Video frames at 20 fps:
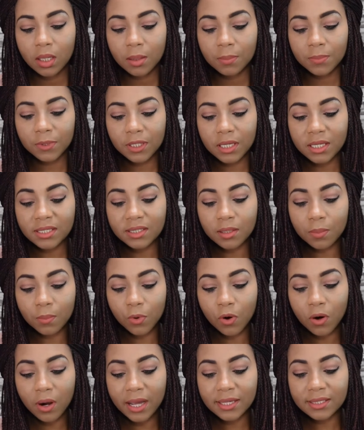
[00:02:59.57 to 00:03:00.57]
Because the
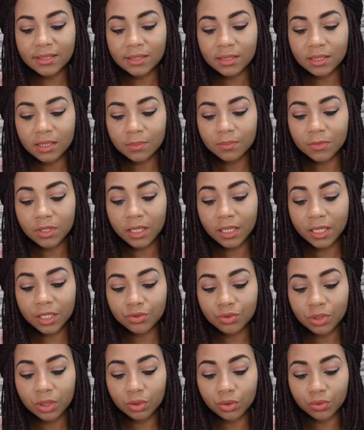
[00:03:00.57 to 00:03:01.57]
more I see him, the
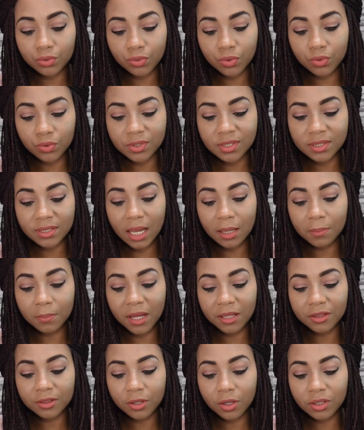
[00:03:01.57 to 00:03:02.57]
hatred grows and
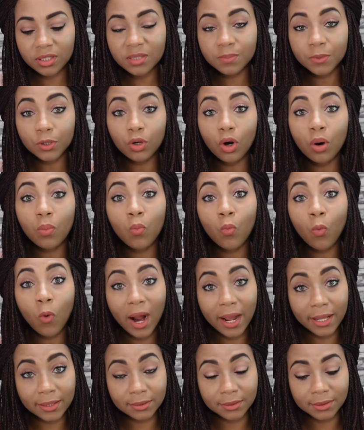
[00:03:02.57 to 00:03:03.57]
my thoughts become
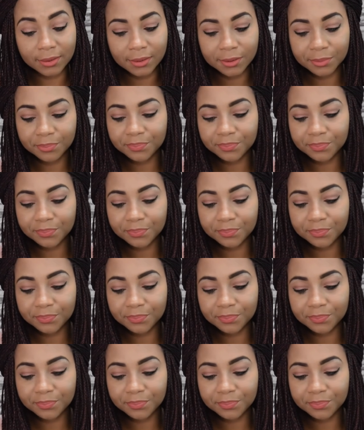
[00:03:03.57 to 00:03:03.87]
wild.